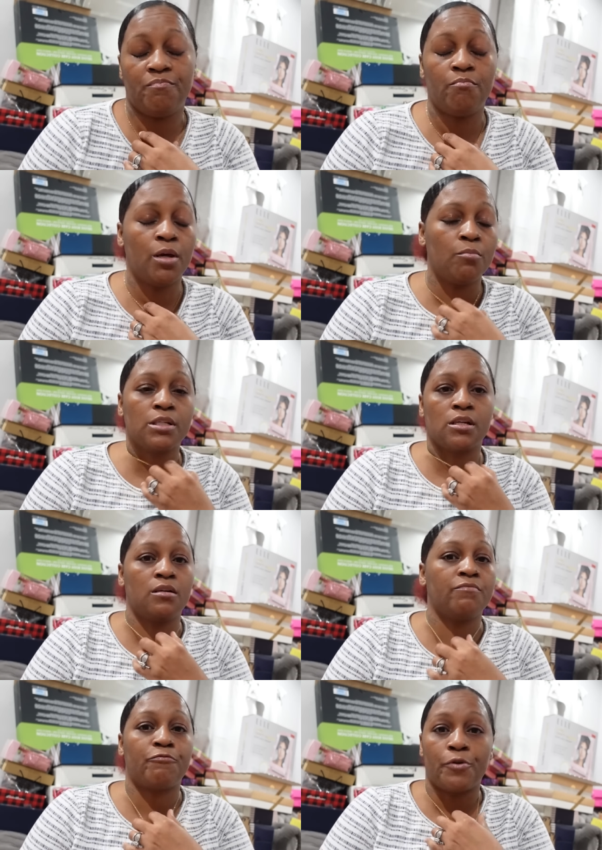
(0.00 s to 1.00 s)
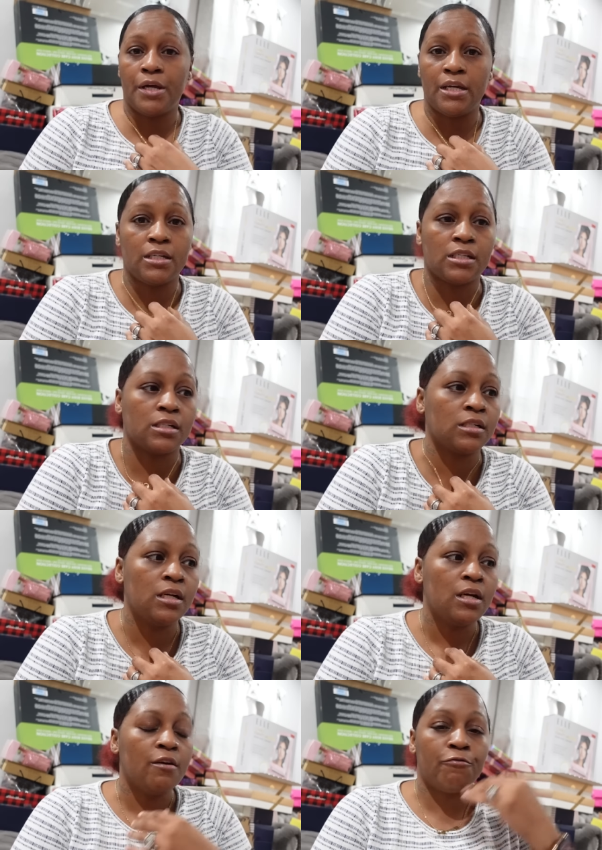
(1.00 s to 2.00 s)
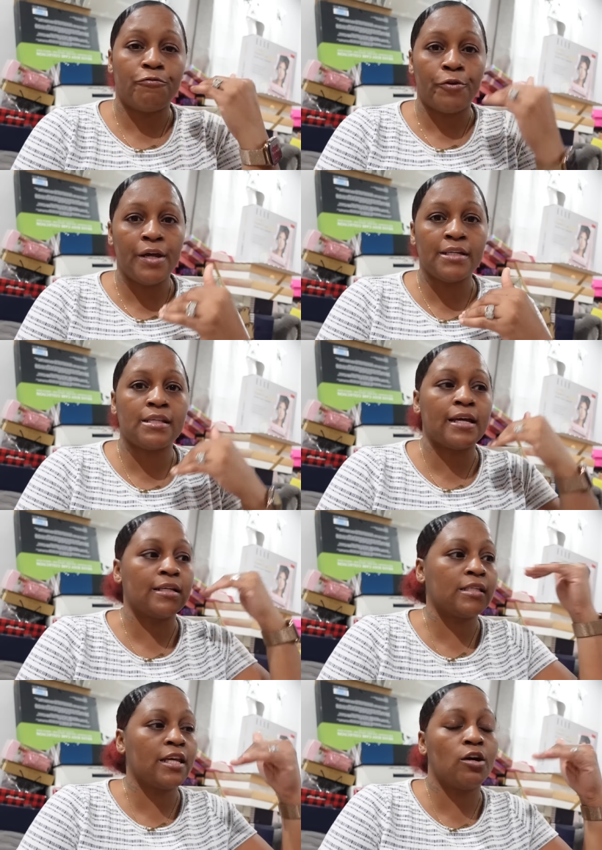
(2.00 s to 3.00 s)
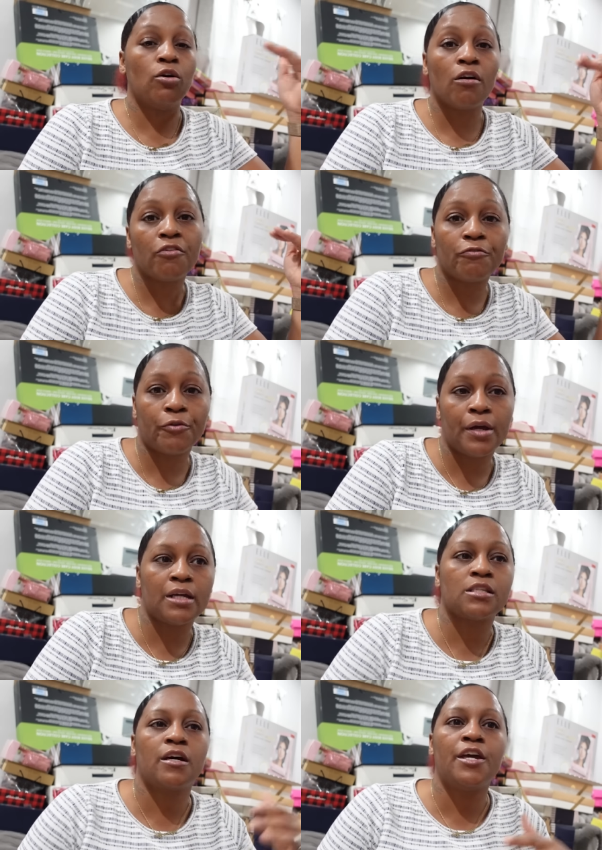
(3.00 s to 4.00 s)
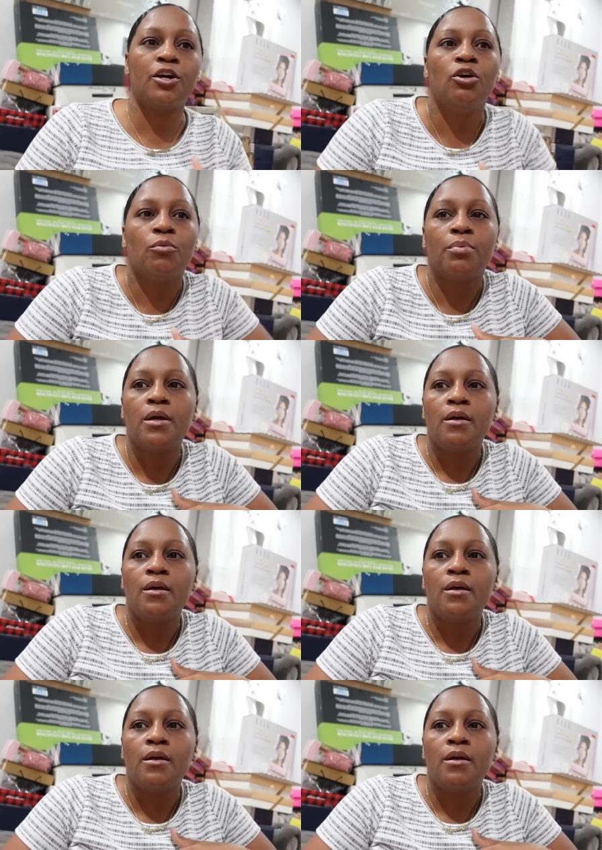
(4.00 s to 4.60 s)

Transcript: members or friends or friends that can tell other friends or help